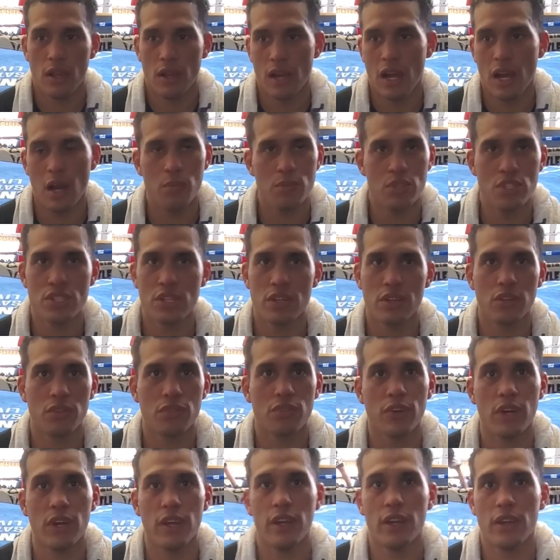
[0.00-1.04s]
I'm just here
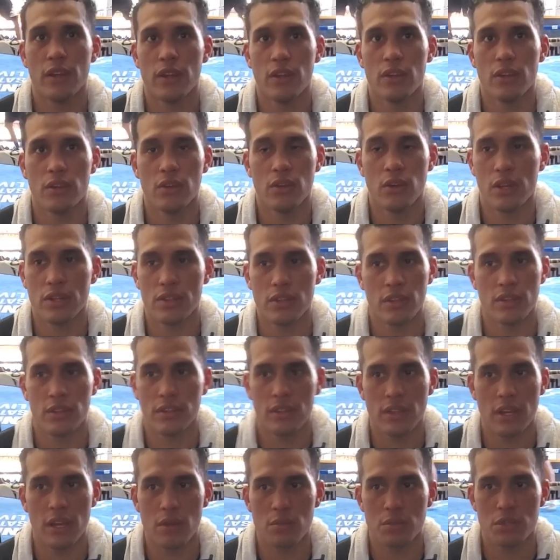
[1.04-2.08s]
to fight. You know, at the end
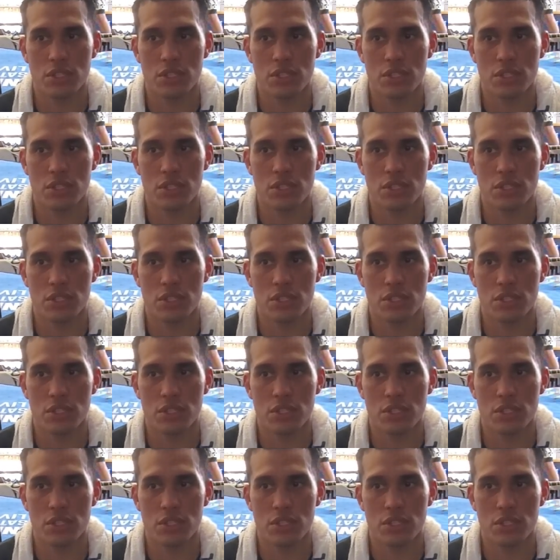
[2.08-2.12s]
of the day, I'm